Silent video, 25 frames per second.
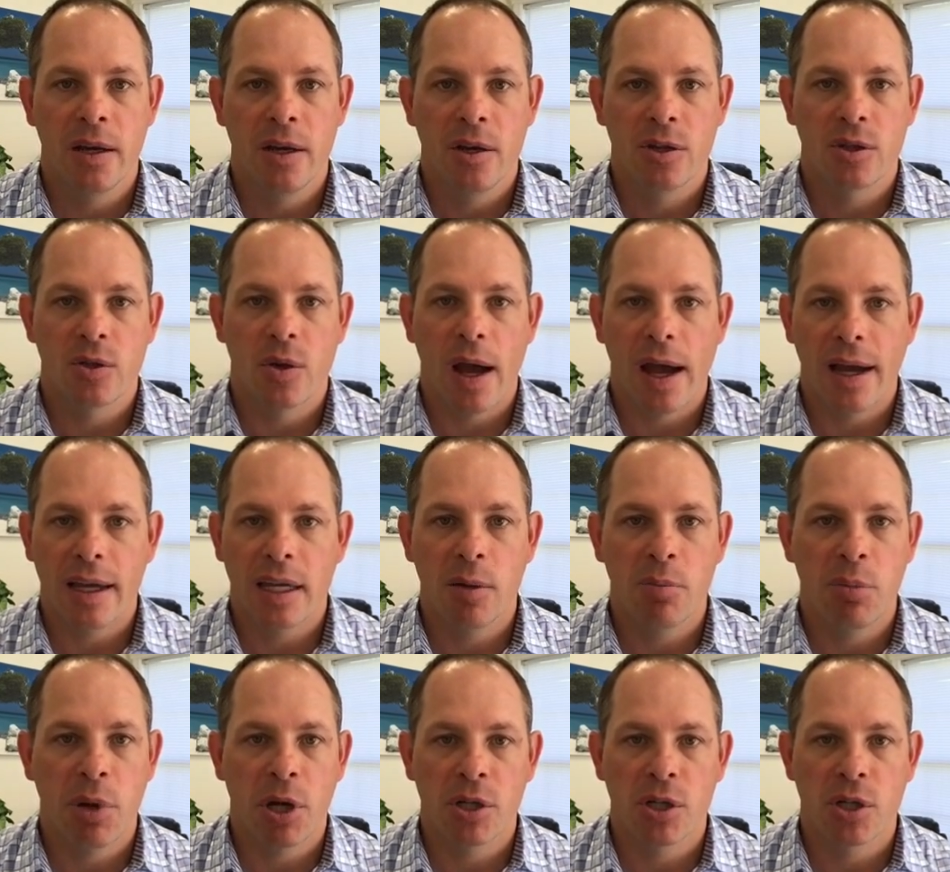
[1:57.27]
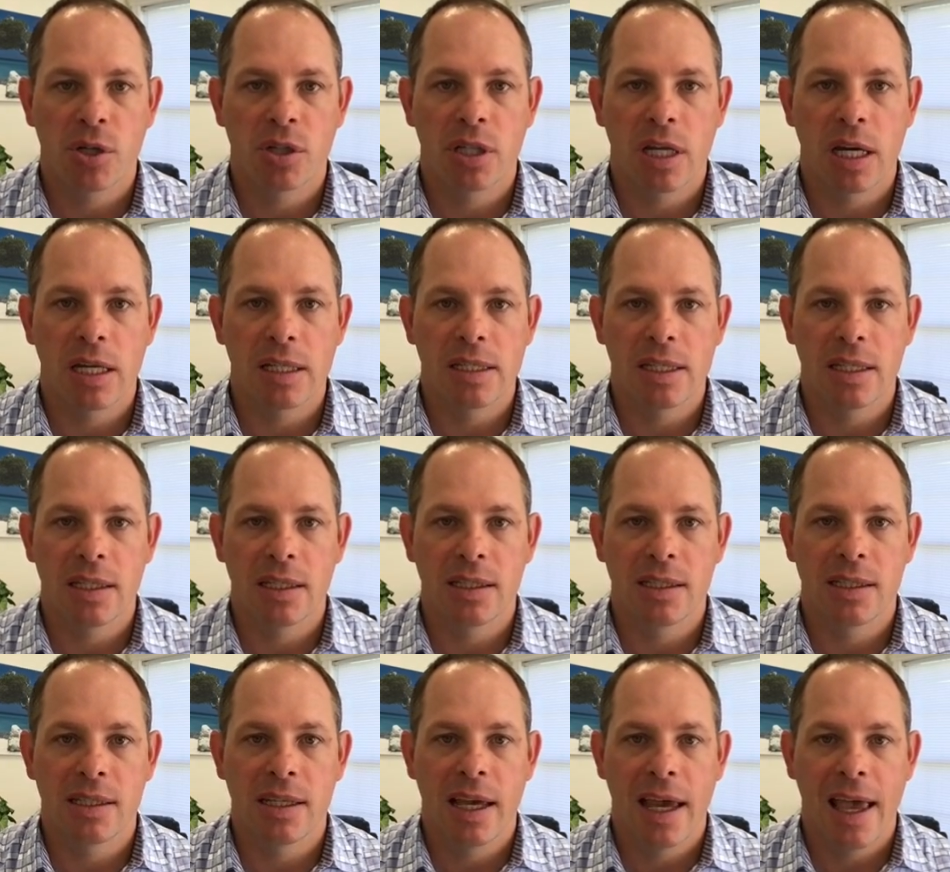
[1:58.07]
So acupuncture
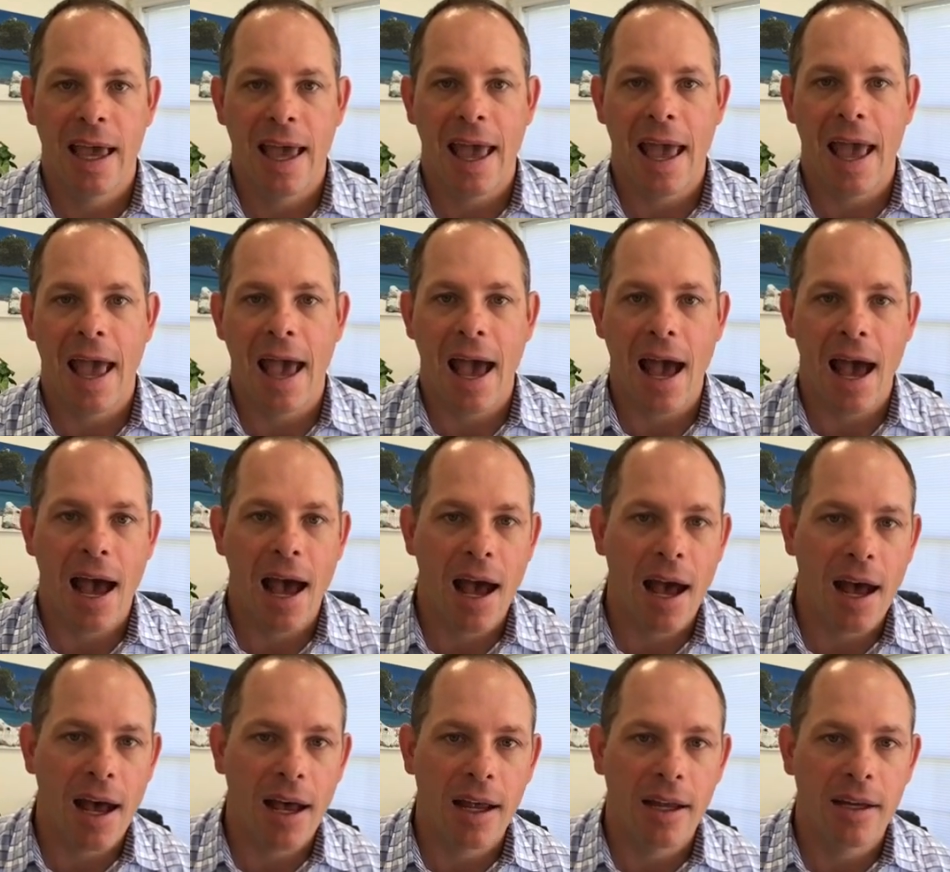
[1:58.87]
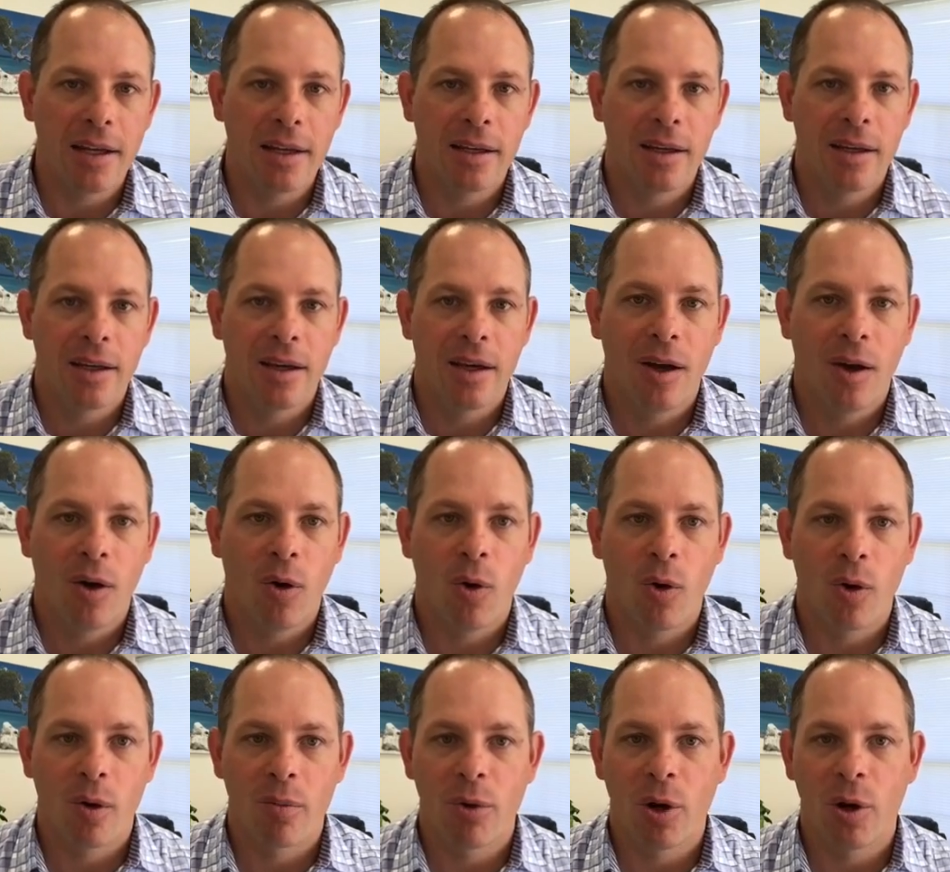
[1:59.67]
doesn't add
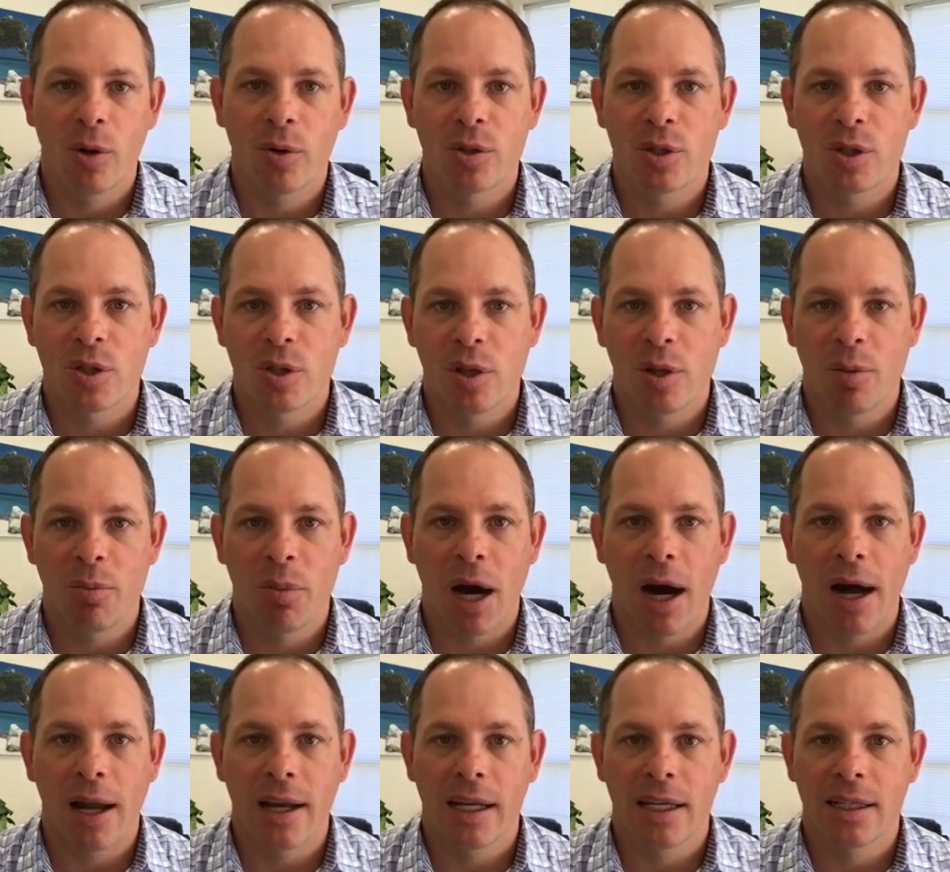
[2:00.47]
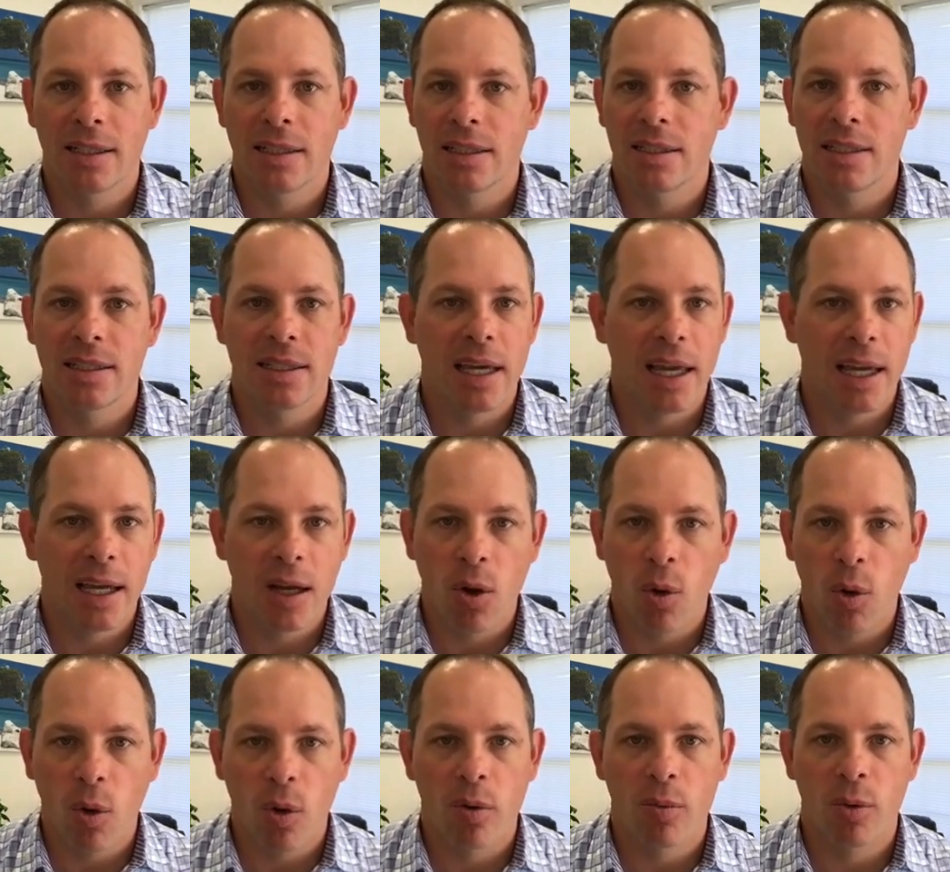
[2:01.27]
hormones to the body. It doesn't take
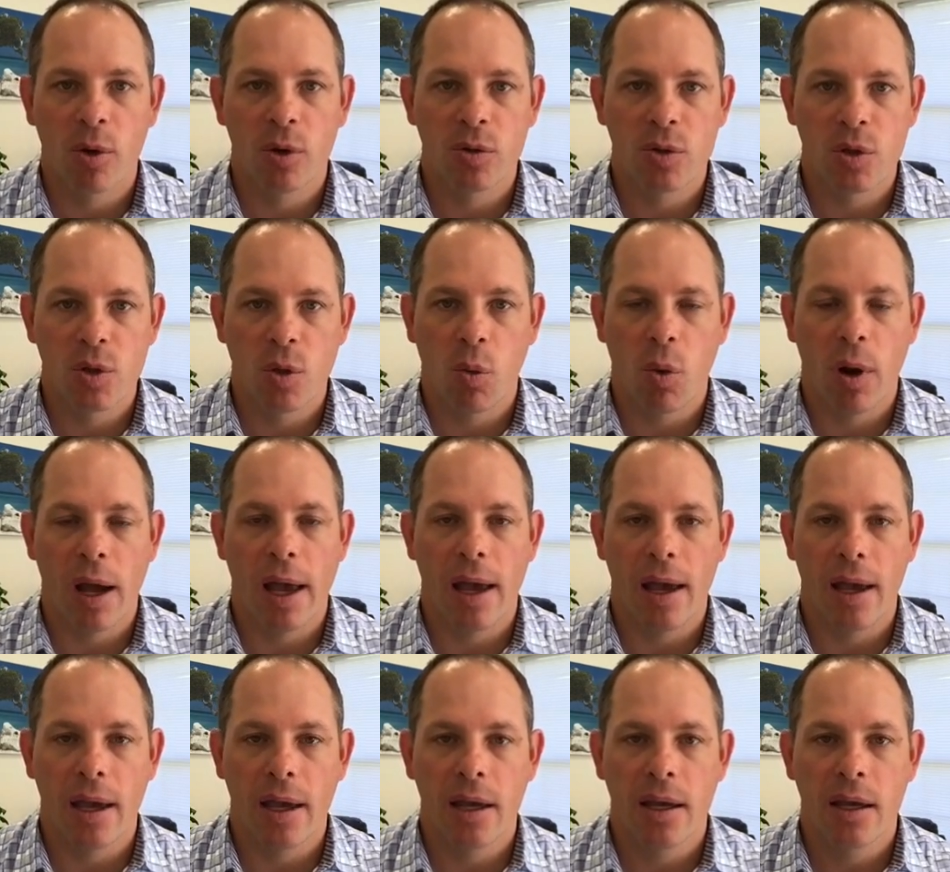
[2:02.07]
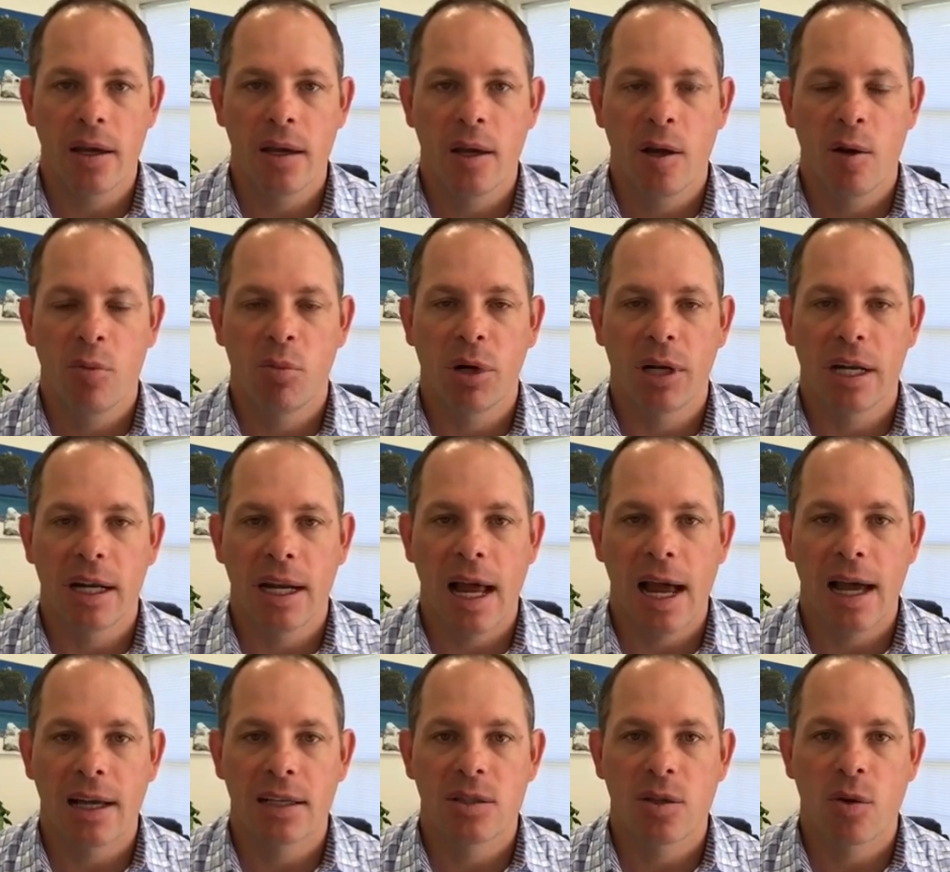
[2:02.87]
hormones away, but it
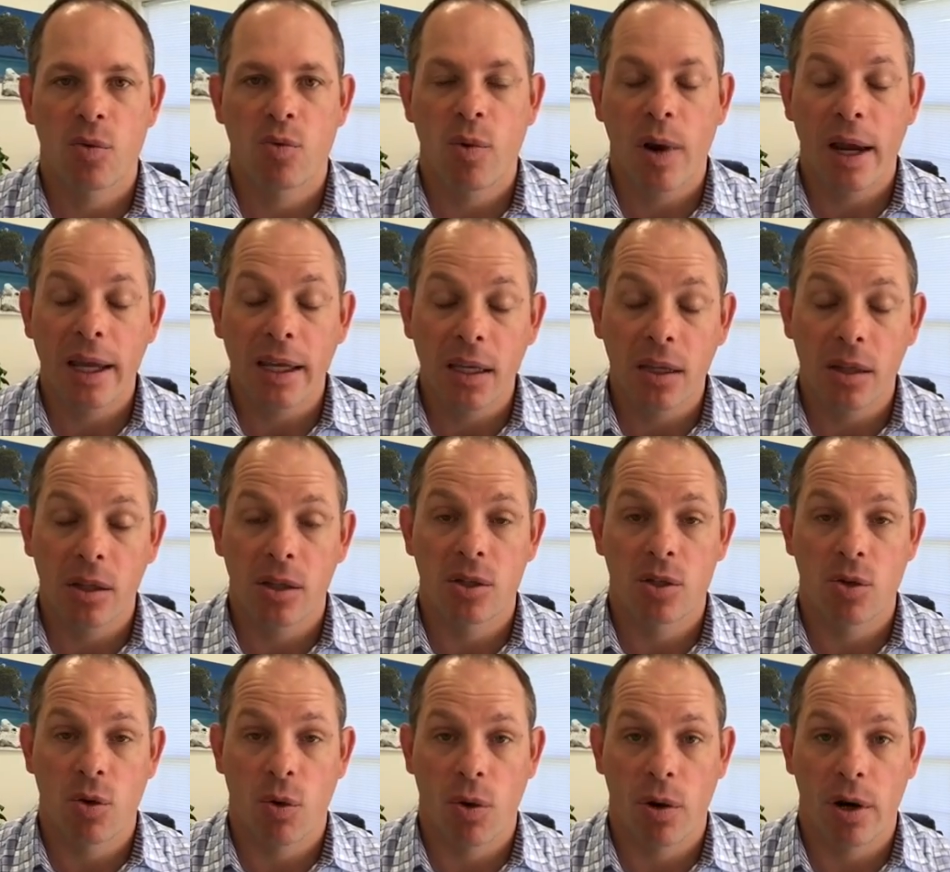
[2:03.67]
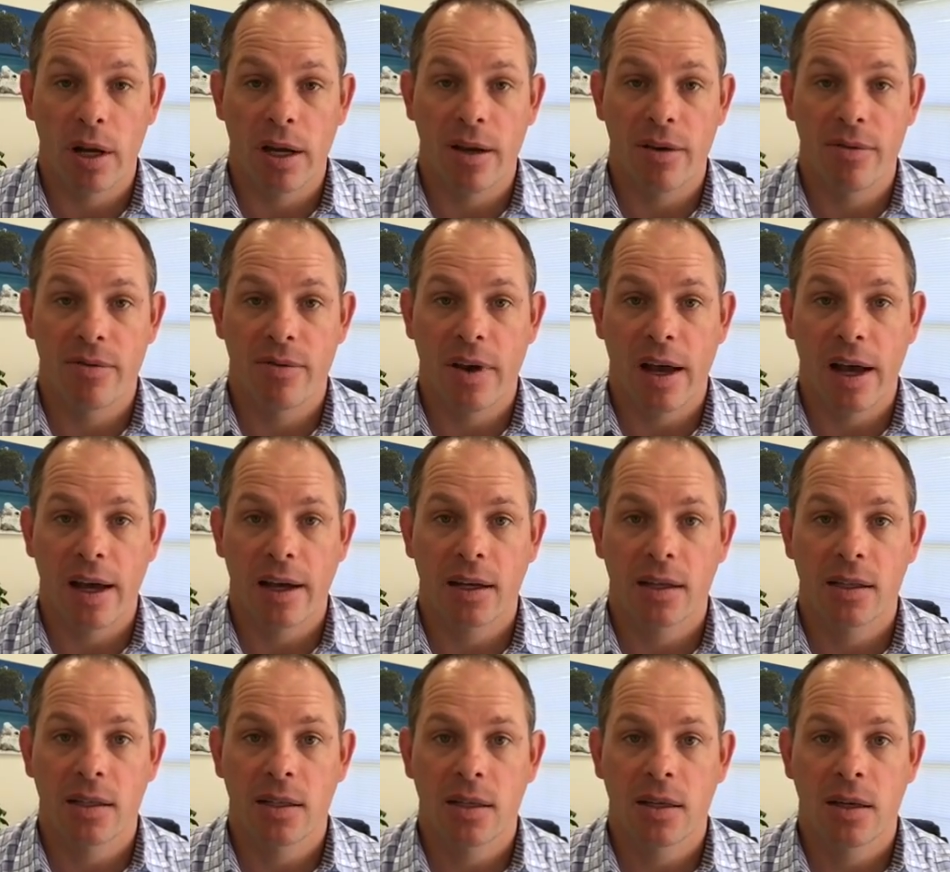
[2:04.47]
has a regulatory
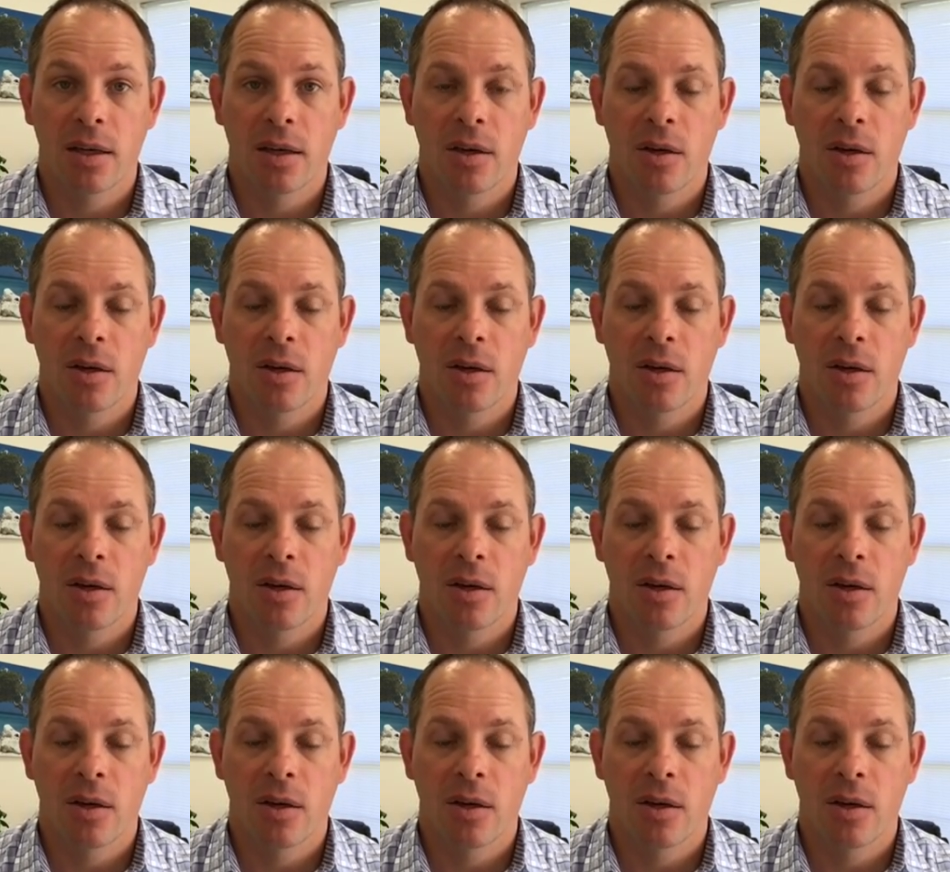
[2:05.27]
effect.